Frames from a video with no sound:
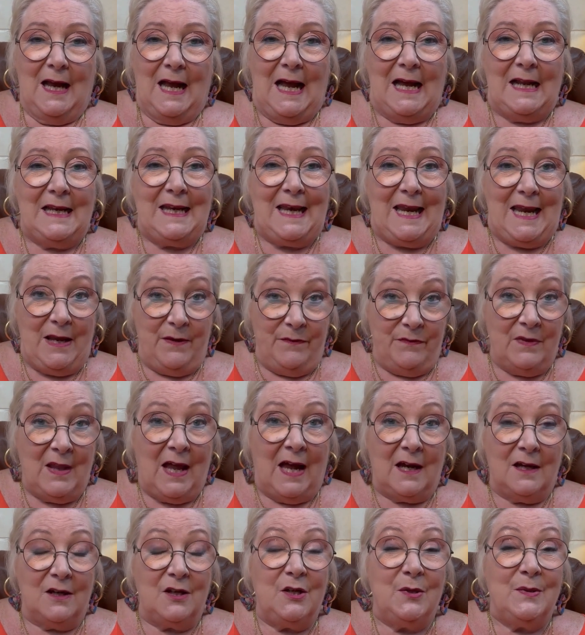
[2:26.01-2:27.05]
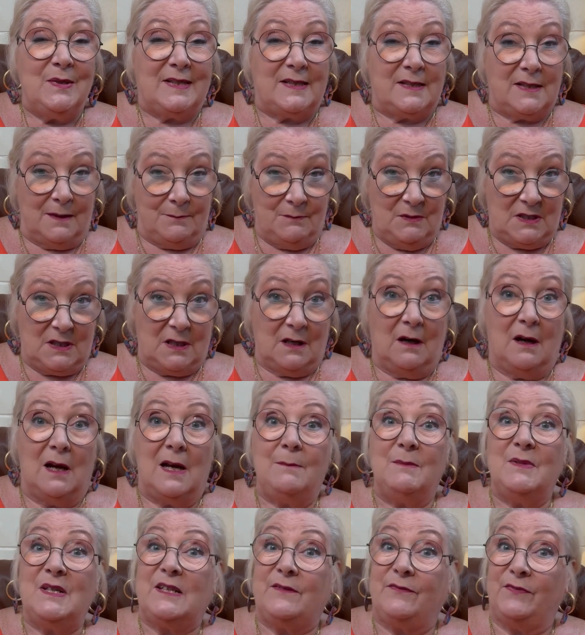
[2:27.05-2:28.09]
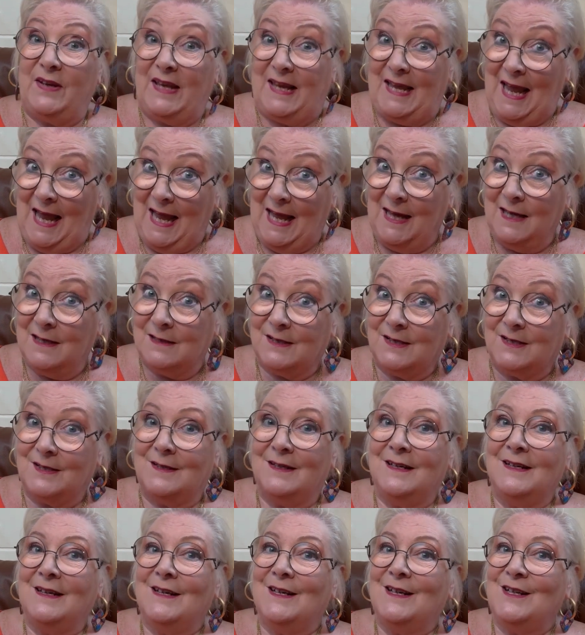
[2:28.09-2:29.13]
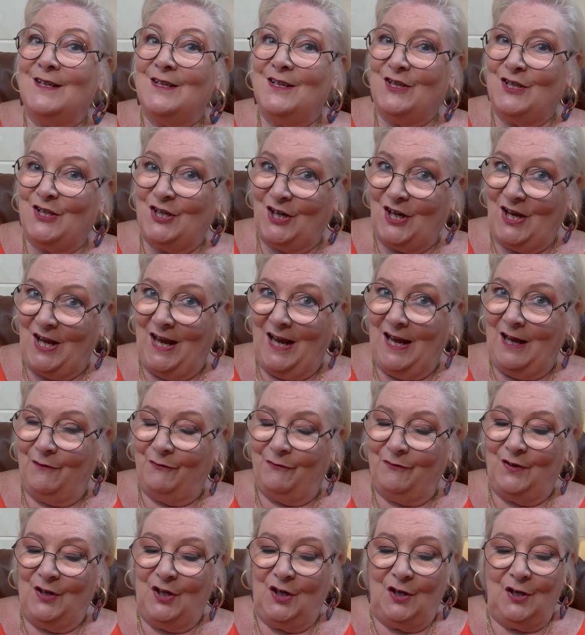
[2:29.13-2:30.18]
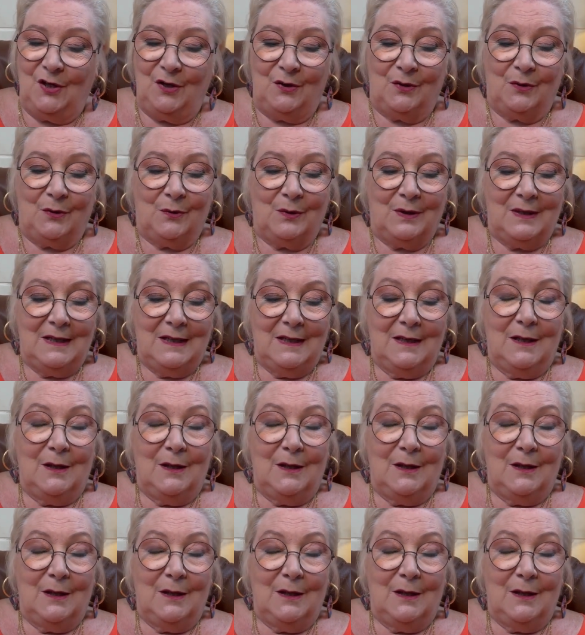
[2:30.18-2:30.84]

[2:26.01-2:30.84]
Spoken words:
And in that, you sometimes forget to care for you.